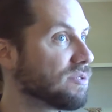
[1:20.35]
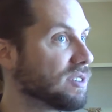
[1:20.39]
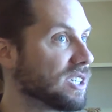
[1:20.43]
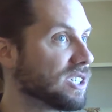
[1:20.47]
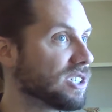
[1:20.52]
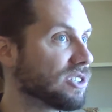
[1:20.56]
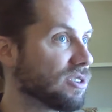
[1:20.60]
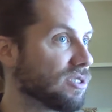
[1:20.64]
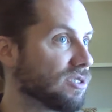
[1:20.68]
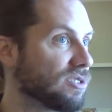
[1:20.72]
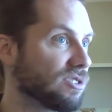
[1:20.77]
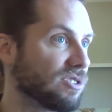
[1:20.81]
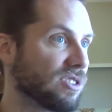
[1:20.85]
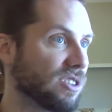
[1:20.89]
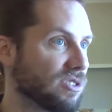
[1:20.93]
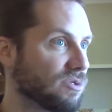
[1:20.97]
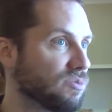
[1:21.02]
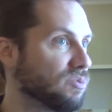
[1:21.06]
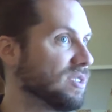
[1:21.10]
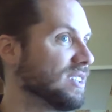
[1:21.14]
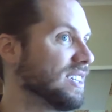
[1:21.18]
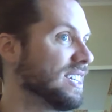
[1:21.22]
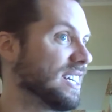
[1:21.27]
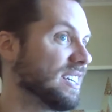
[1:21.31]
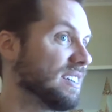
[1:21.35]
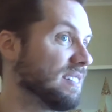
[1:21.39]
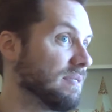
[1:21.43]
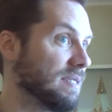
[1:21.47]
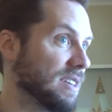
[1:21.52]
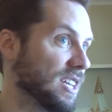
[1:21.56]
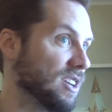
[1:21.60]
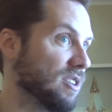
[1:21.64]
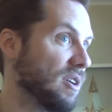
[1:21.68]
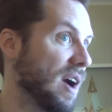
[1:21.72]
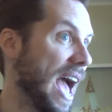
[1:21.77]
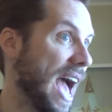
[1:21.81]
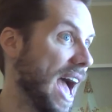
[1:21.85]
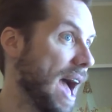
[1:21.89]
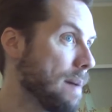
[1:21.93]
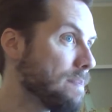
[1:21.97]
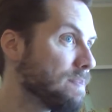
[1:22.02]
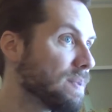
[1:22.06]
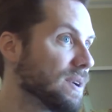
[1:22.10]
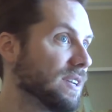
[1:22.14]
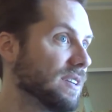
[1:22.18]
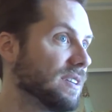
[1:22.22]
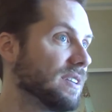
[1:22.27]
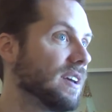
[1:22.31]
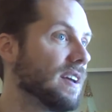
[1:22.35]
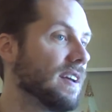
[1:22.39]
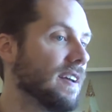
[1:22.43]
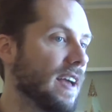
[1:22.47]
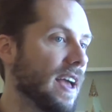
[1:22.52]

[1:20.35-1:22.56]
research that's really, you know, happened.